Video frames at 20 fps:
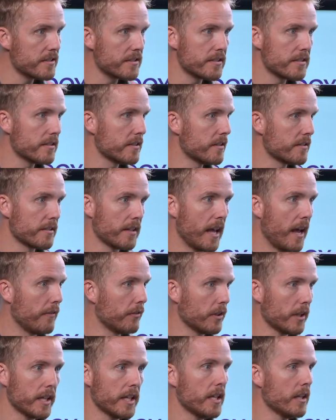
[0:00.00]
is, is
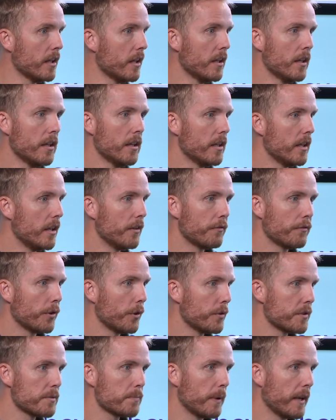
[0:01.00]
heavily
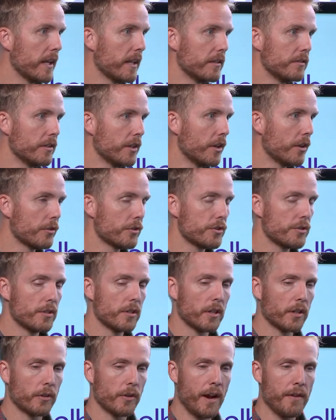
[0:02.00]
influenced by you
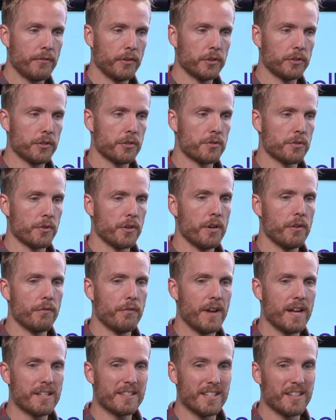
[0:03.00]
know a graphical user
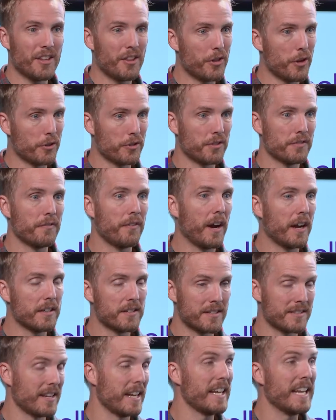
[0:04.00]
interface, and then they're
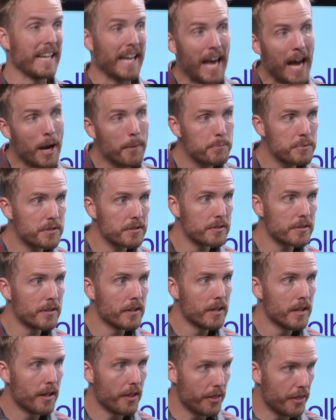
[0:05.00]
designing apps
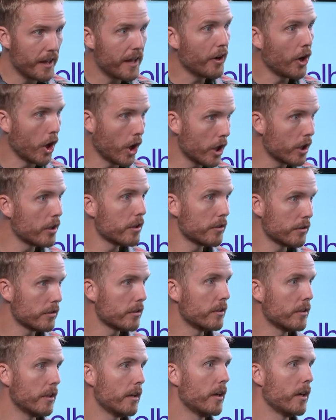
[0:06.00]
that right. are
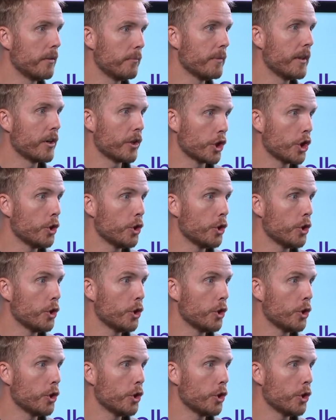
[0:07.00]
um, that are